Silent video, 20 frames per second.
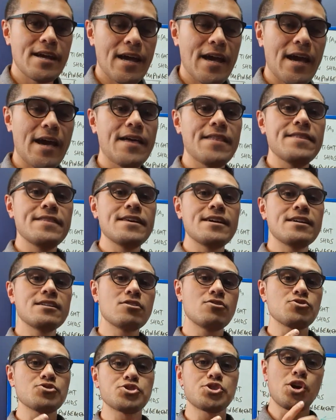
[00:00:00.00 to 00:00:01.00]
and then
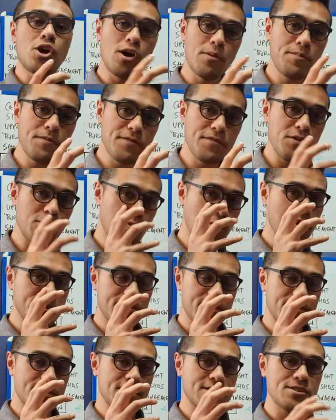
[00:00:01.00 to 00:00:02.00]
on top of the work
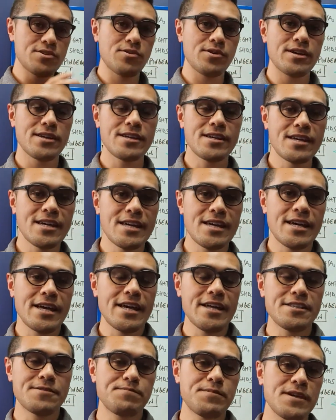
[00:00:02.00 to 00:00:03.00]
that they're doing,
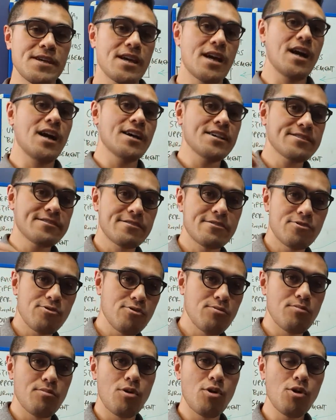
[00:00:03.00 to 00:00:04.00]
it's being asked to do
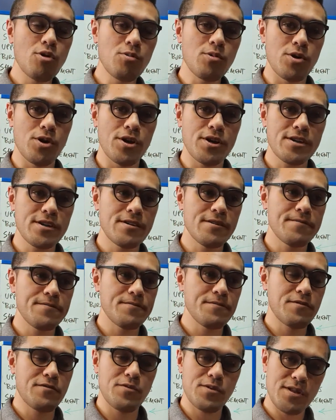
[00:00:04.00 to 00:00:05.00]
more work,
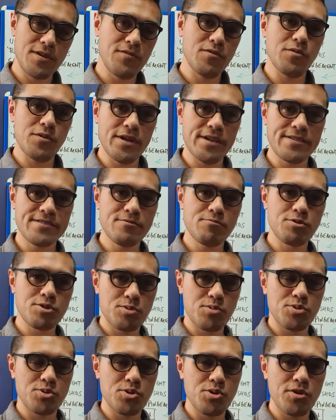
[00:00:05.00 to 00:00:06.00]
for whatever reason, which
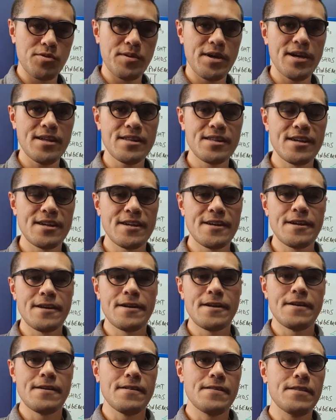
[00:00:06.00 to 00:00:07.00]
we'll talk about,
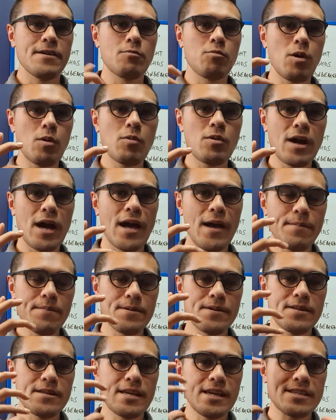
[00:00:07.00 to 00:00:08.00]
then what will
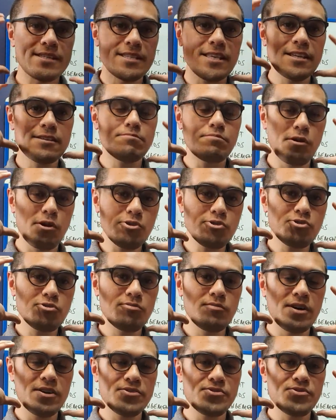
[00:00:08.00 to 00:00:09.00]
happen is these postural
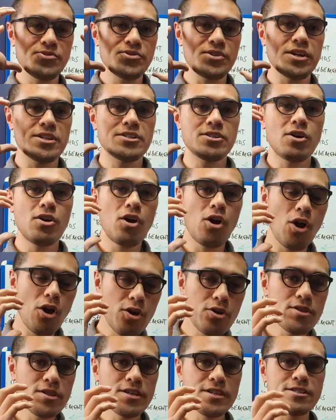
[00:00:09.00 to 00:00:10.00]
muscles are not
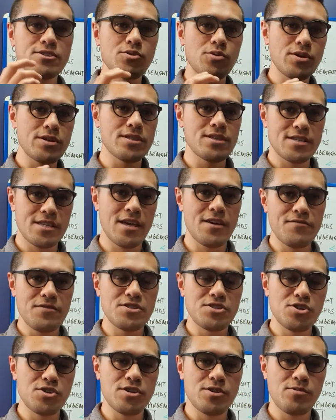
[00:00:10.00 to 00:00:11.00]
only doing this heavy
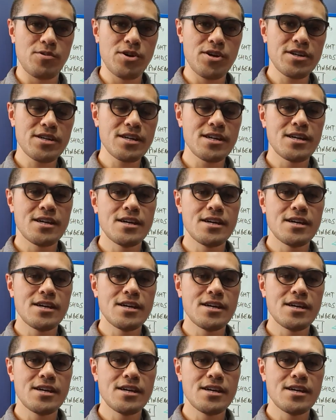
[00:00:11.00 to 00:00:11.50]
duty work,